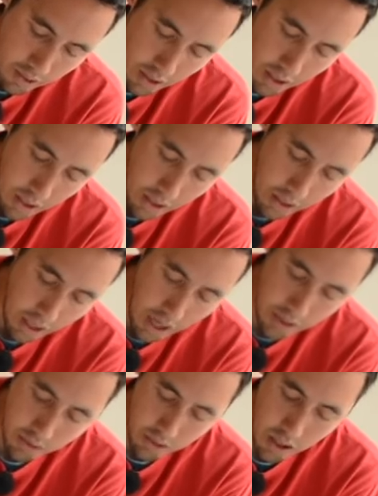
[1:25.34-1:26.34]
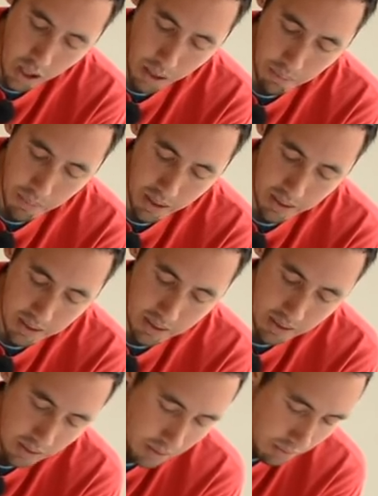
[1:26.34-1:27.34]
And I do not
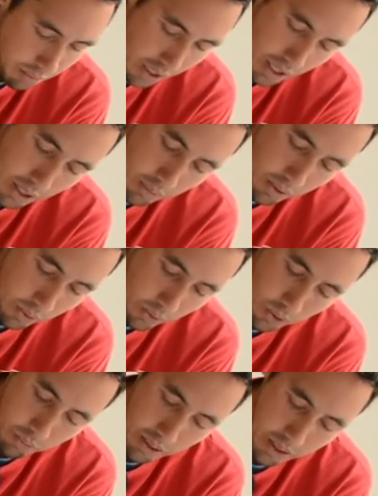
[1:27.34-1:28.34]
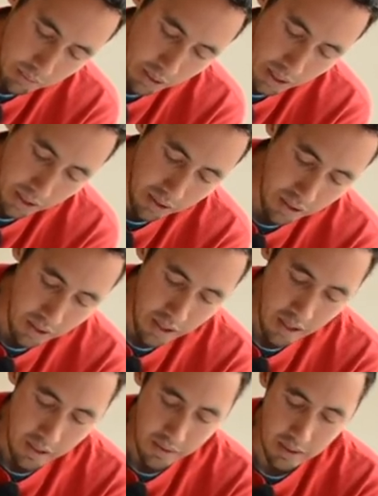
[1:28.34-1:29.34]
miss painting with oil-based paint.
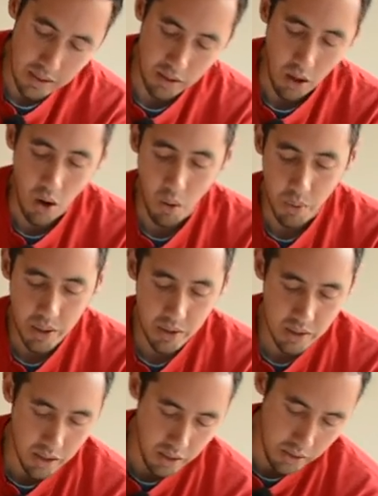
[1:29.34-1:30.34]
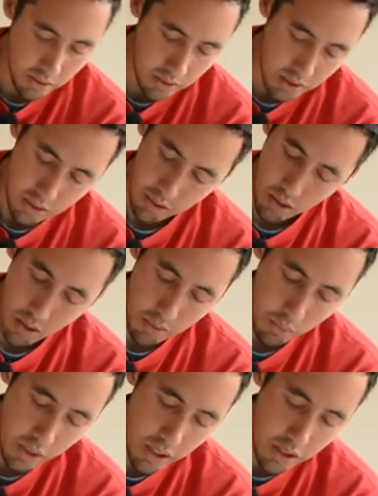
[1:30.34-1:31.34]
This is all we used to use.
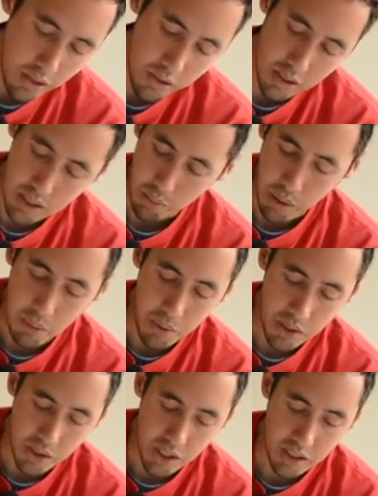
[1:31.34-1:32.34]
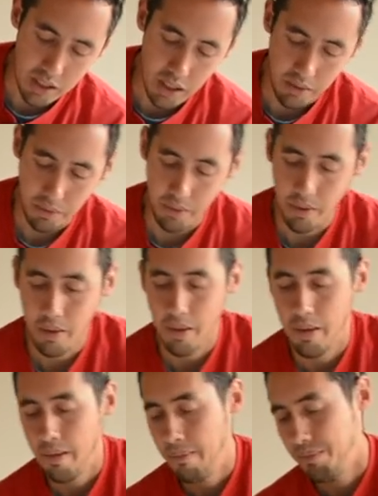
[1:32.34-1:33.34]
We didn't use this PPG stuff,
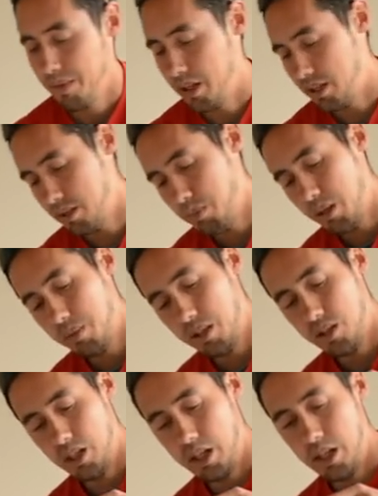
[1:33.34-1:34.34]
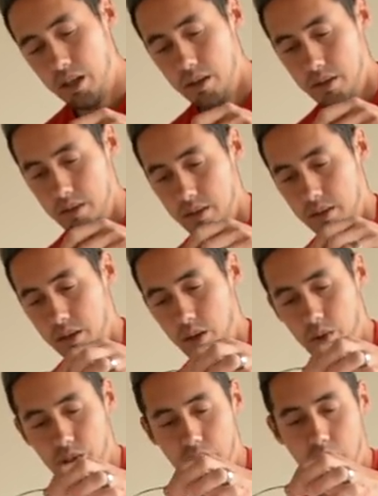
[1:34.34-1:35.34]
this PPG
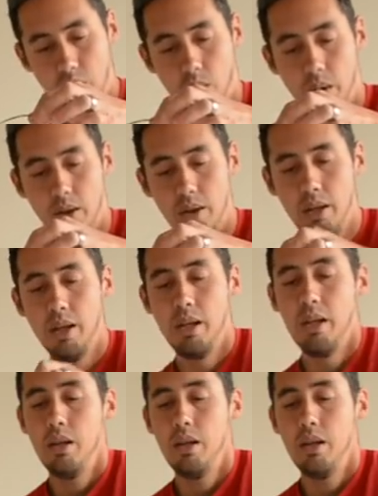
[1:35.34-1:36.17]
low sheen oil.